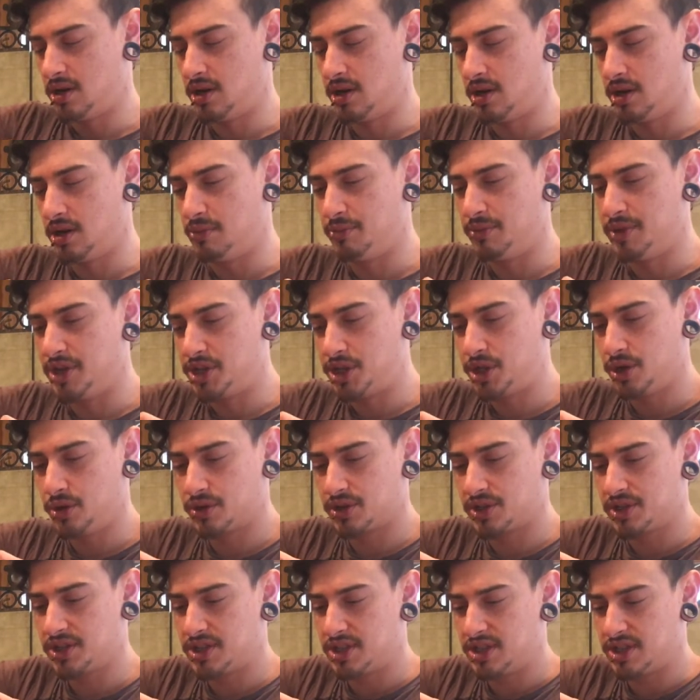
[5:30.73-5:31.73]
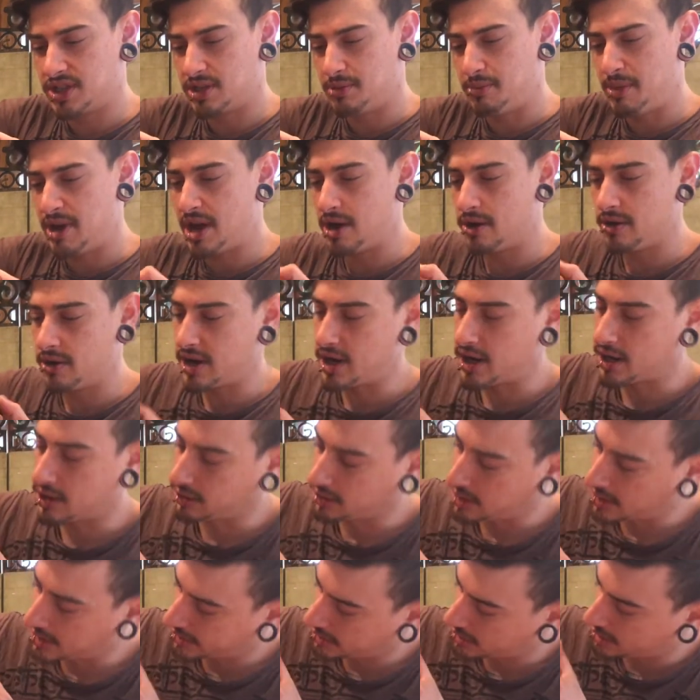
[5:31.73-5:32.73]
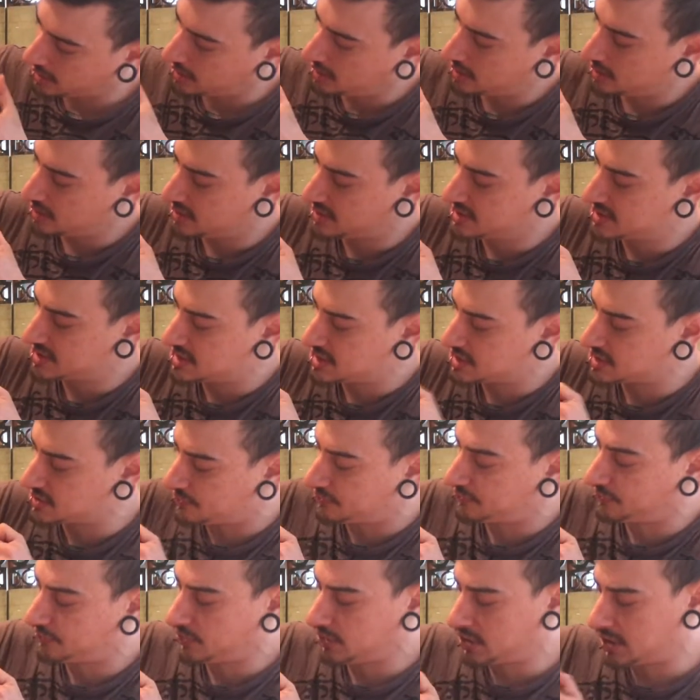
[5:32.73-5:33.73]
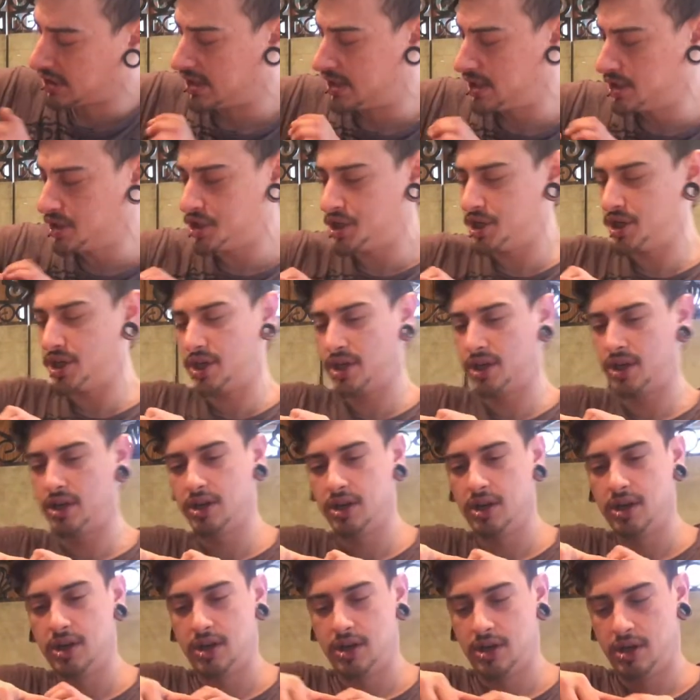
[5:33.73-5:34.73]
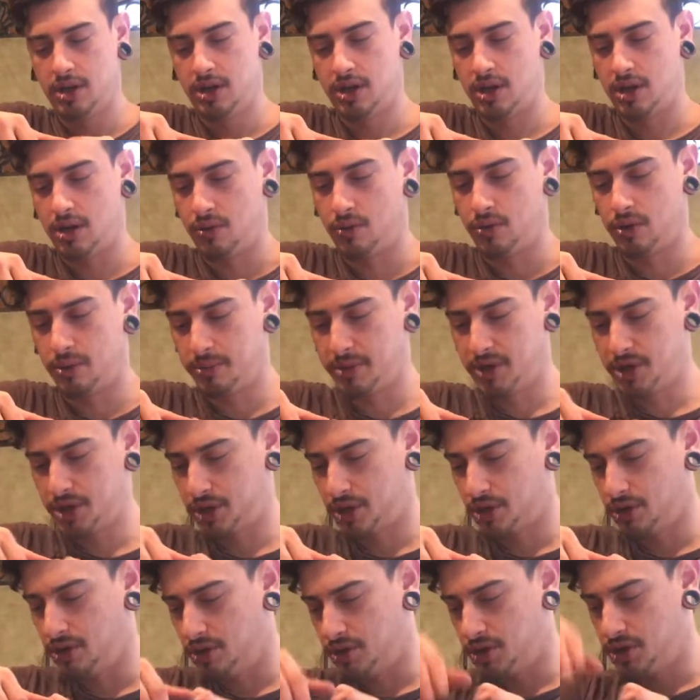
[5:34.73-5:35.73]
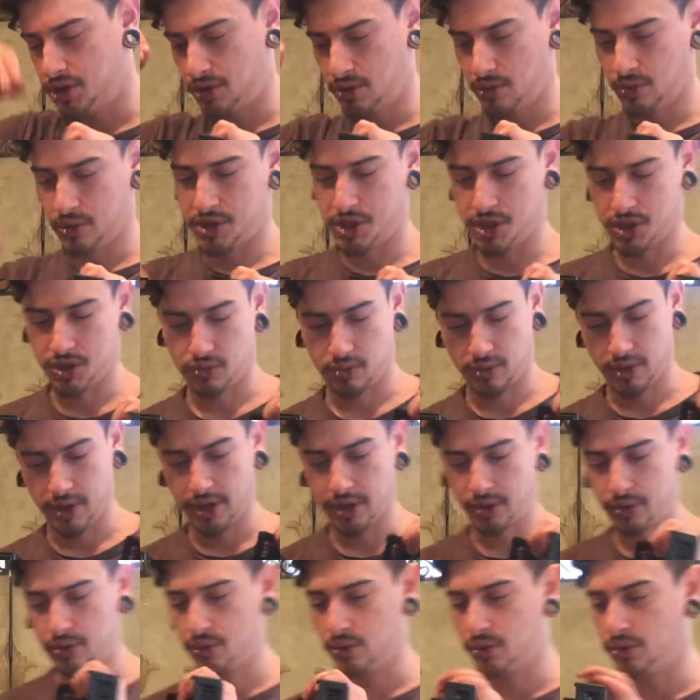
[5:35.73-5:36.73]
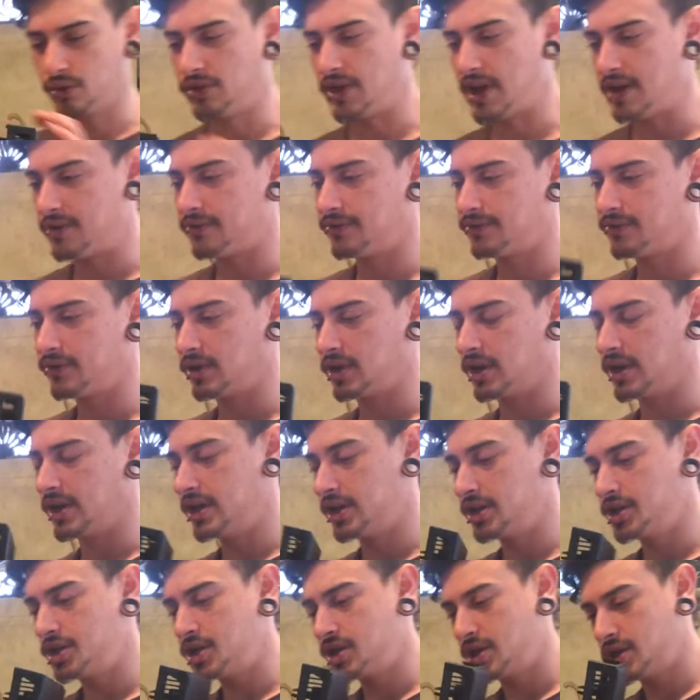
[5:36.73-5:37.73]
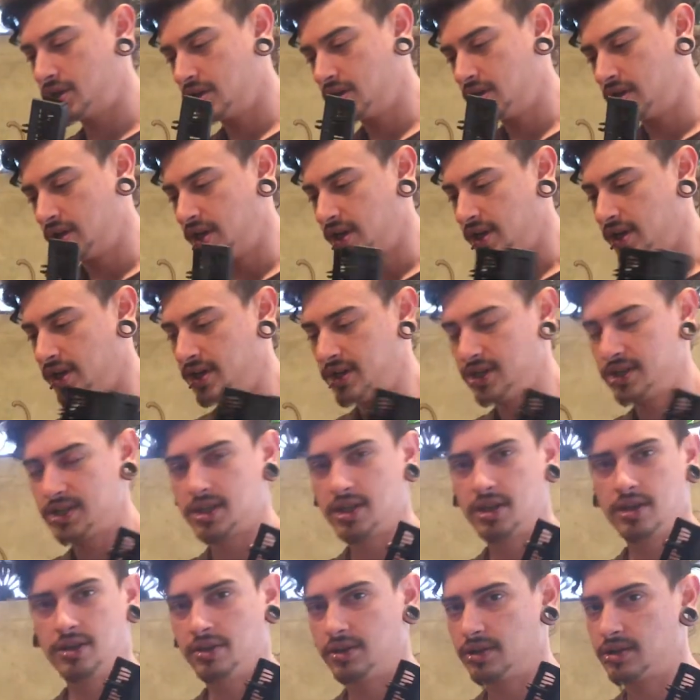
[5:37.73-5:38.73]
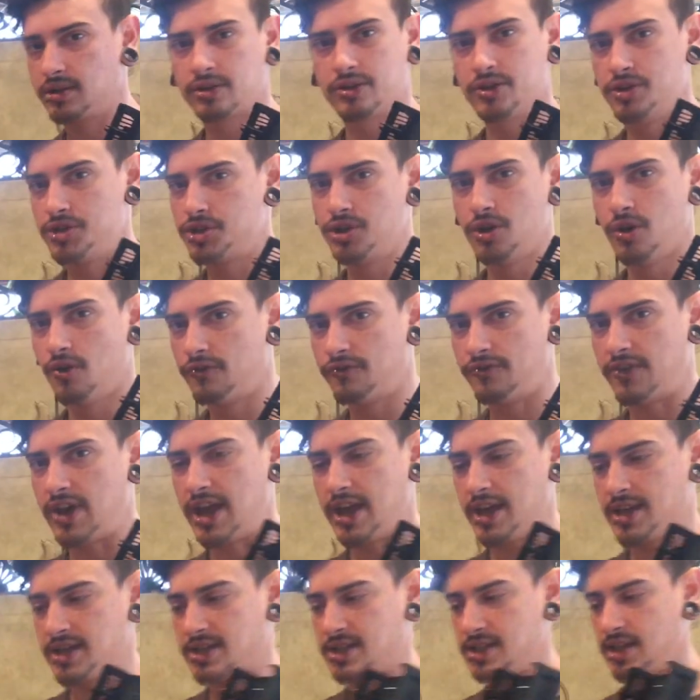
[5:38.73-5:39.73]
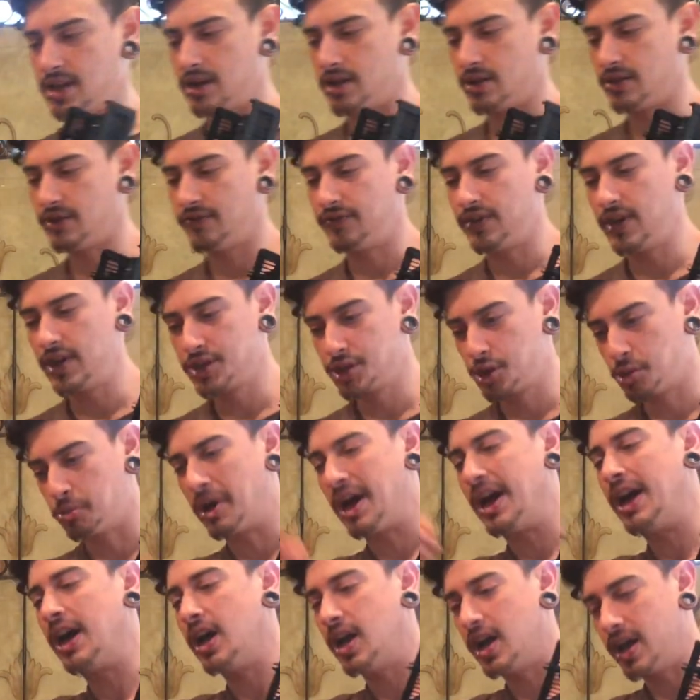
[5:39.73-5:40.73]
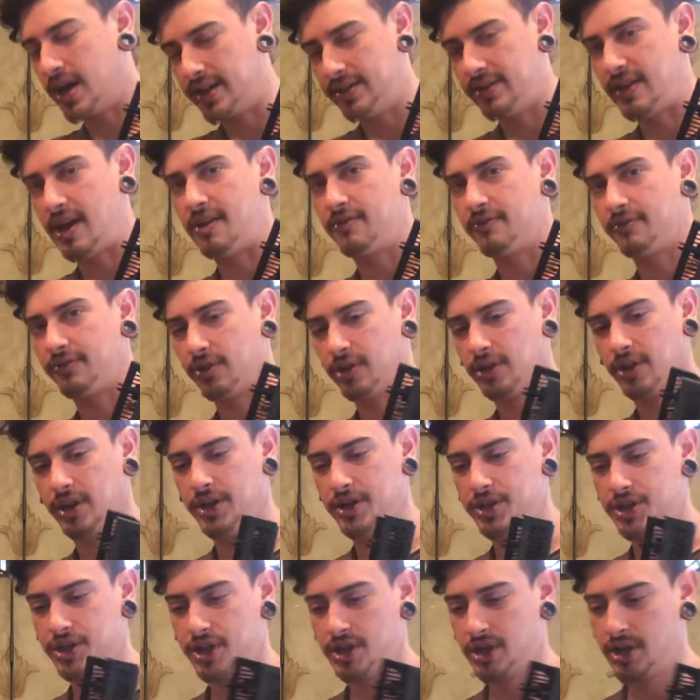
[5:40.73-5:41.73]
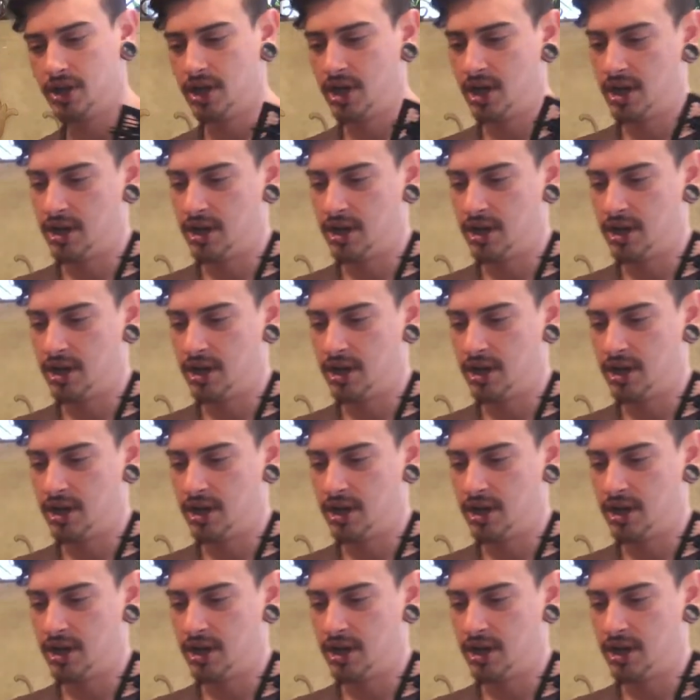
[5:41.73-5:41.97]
They choke the system out. I don't like it. This is a full inch, and what I'm going to show you too, which is really cool, that full inch there's no fans there. The fans are behind that full inch.